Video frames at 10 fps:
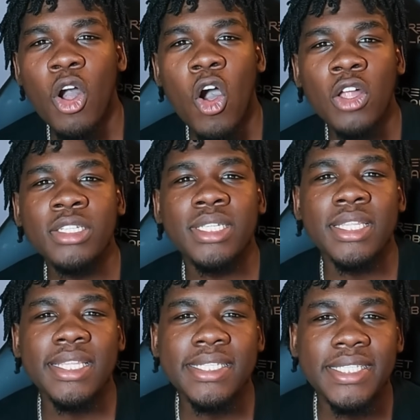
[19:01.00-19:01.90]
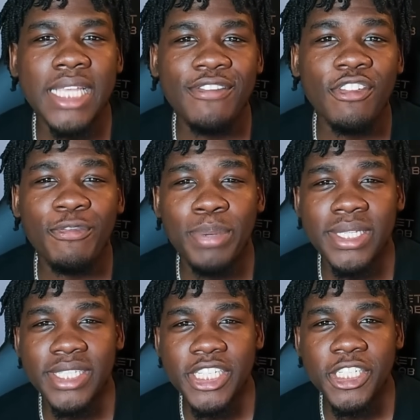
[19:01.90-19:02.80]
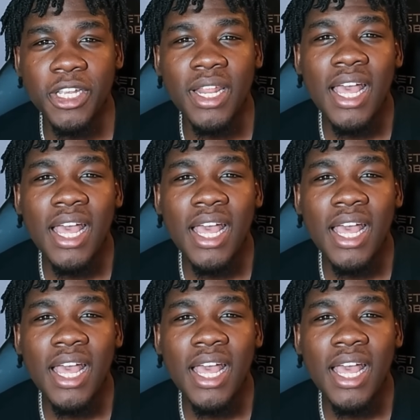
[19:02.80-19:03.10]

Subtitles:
on to the 7th position,